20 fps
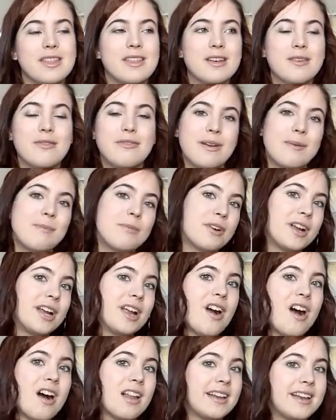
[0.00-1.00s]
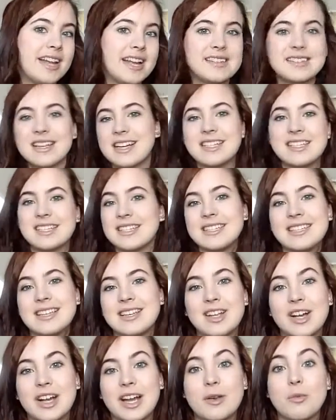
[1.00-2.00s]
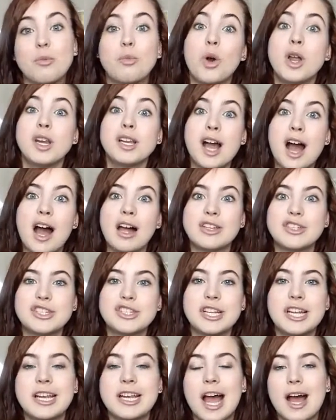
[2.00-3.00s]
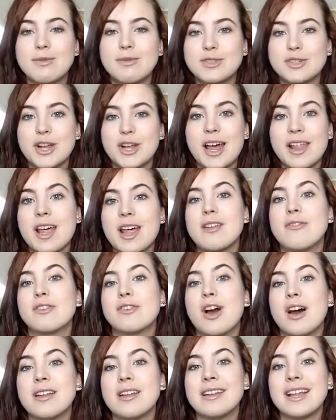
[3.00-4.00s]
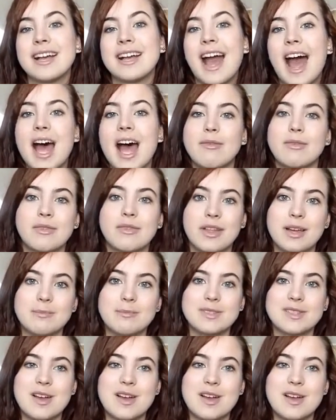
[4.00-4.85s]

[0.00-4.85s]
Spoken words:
the February holidays, I didn't look at one kanji, and after that I'd forgotten like half of them.